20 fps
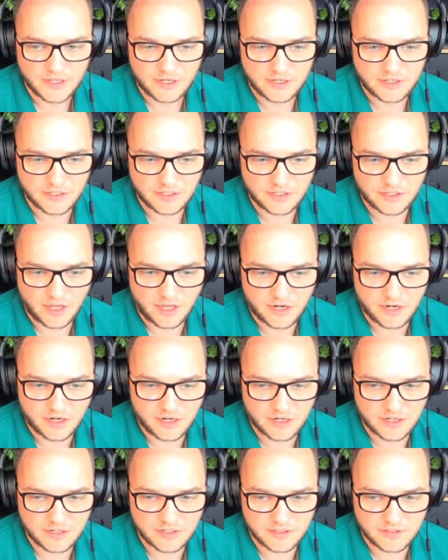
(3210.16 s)

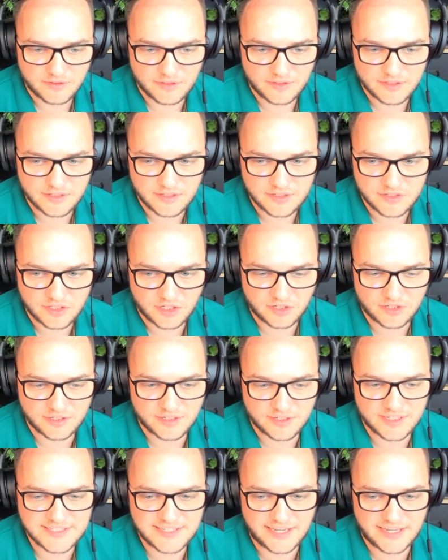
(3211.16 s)
is not an
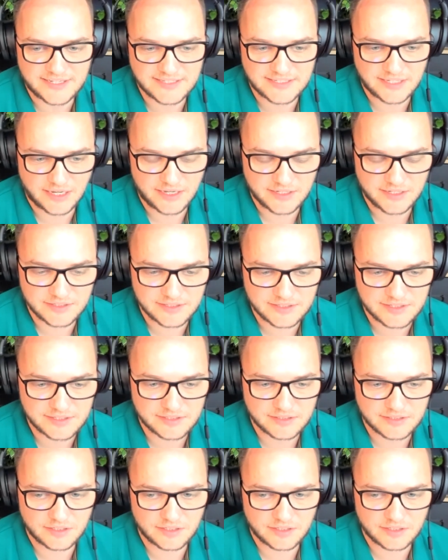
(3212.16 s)
exact science.